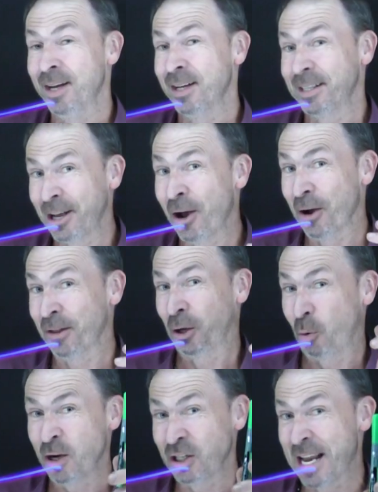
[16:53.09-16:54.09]
So the
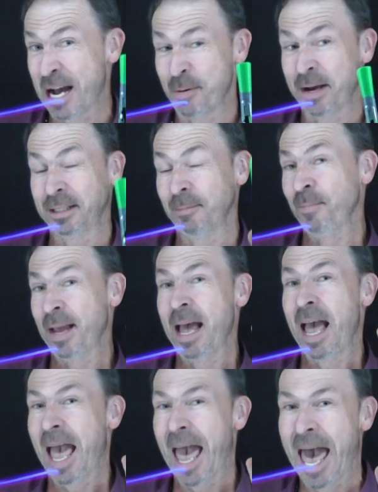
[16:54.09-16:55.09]
question now is,
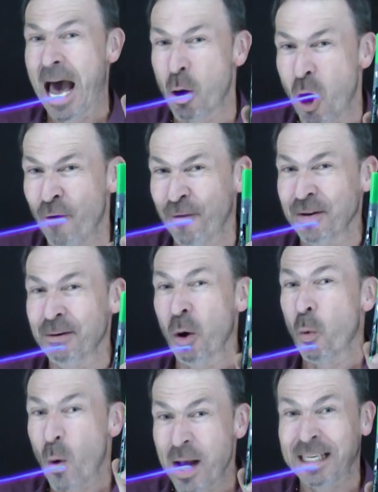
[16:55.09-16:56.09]
how
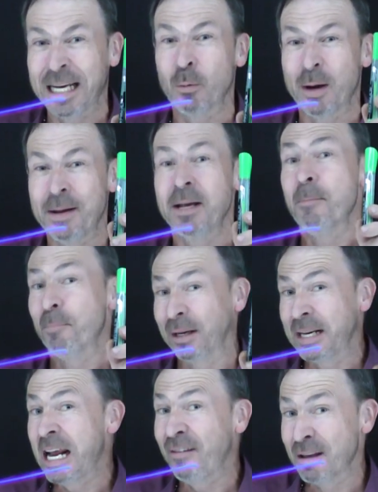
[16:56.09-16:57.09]
often, when can we
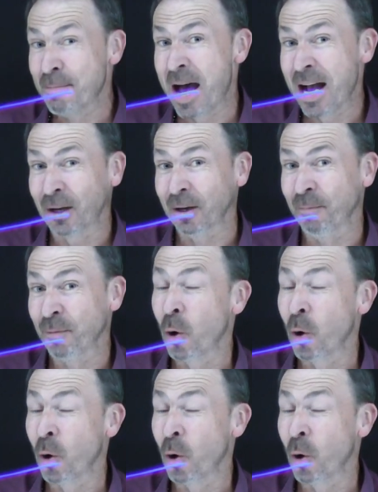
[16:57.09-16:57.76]
believe the marker?